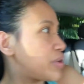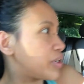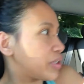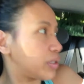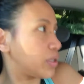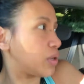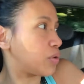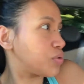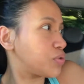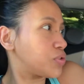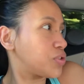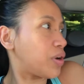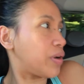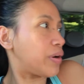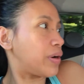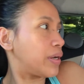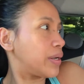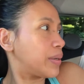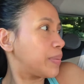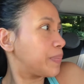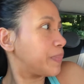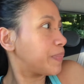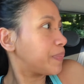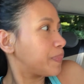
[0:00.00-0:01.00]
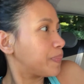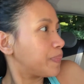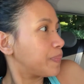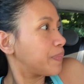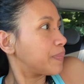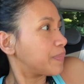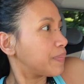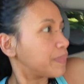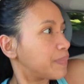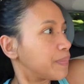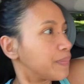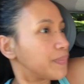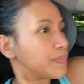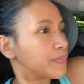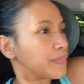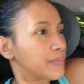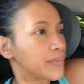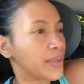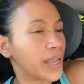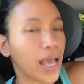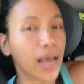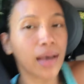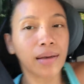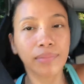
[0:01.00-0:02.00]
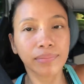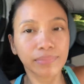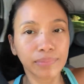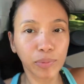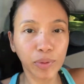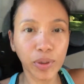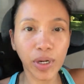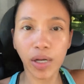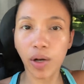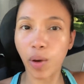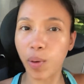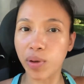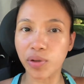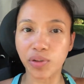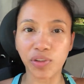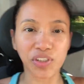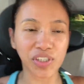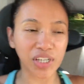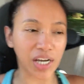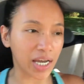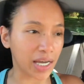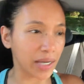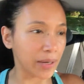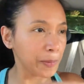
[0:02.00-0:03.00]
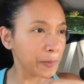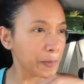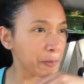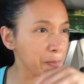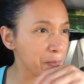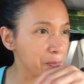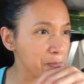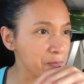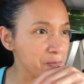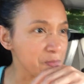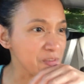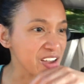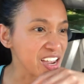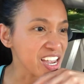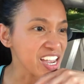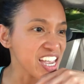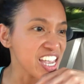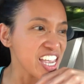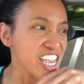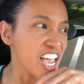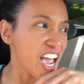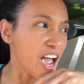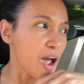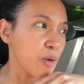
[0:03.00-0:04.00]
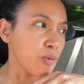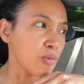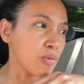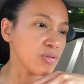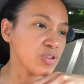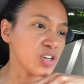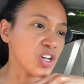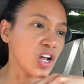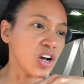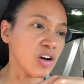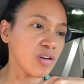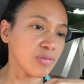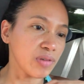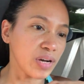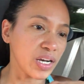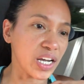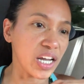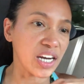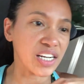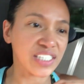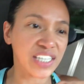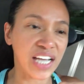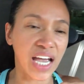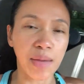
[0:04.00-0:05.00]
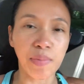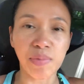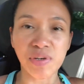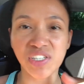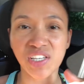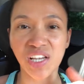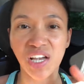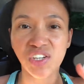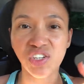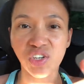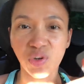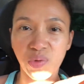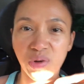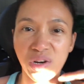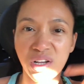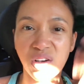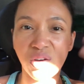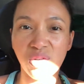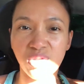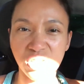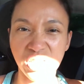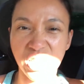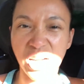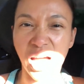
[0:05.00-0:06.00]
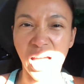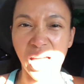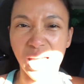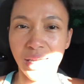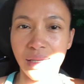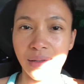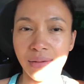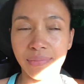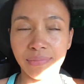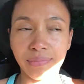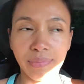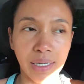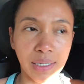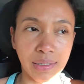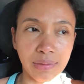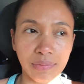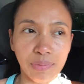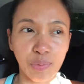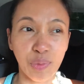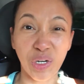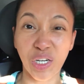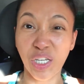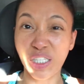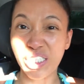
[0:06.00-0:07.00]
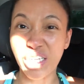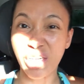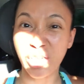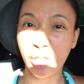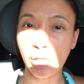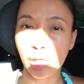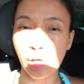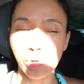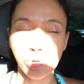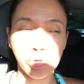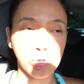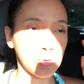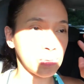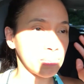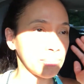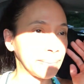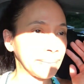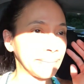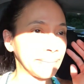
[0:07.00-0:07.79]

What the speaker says: They're closed. Sorry. Yeah, we're not going to Thai. Yeah, you know, I got a Thai massage. I want to go to Thai, but they're closed.